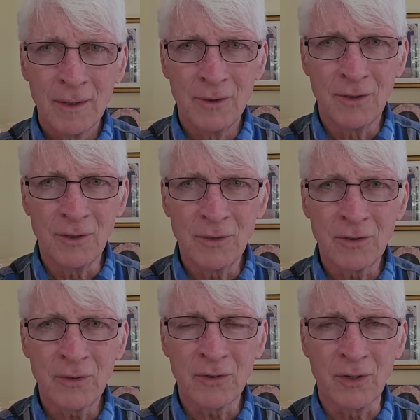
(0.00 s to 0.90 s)
Jesus
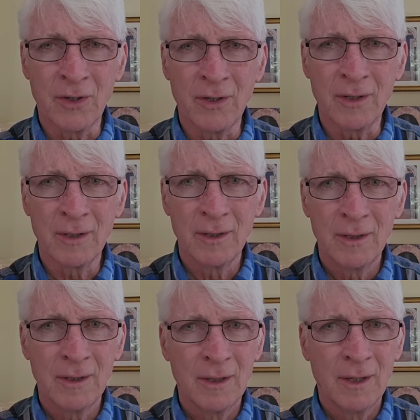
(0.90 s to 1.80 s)
is saying
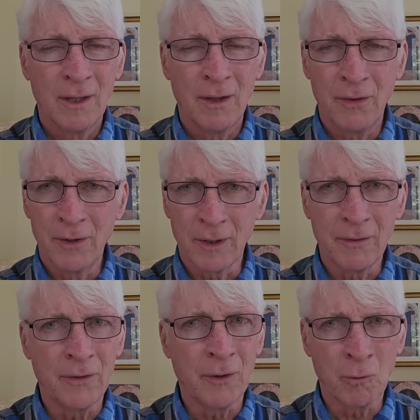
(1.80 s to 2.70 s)

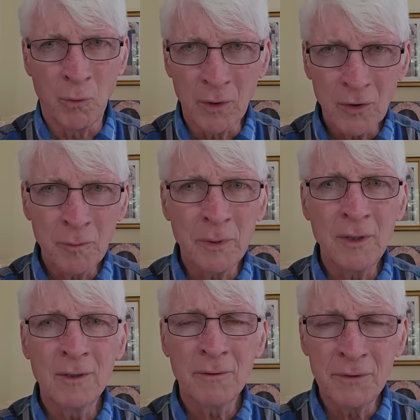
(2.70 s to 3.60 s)
there will be
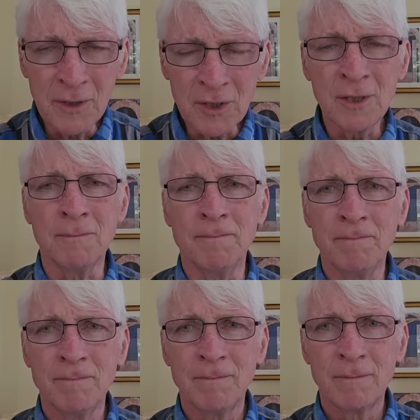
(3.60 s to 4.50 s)
division,
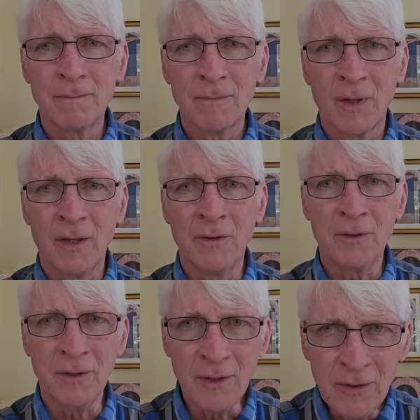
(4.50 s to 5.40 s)
and there
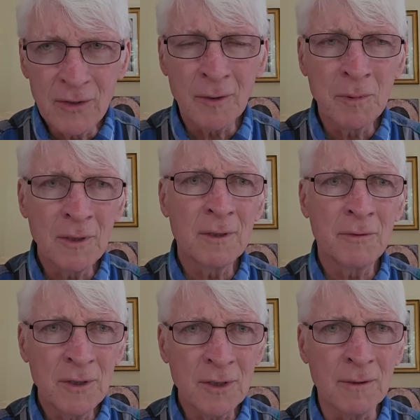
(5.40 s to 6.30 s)
needs to be
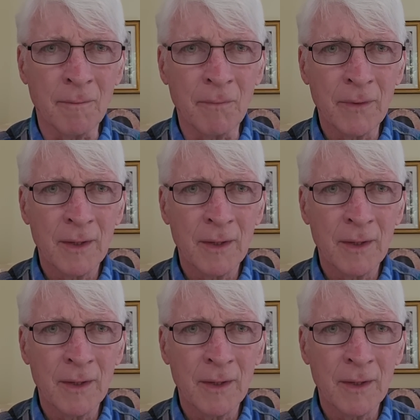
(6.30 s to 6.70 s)
division.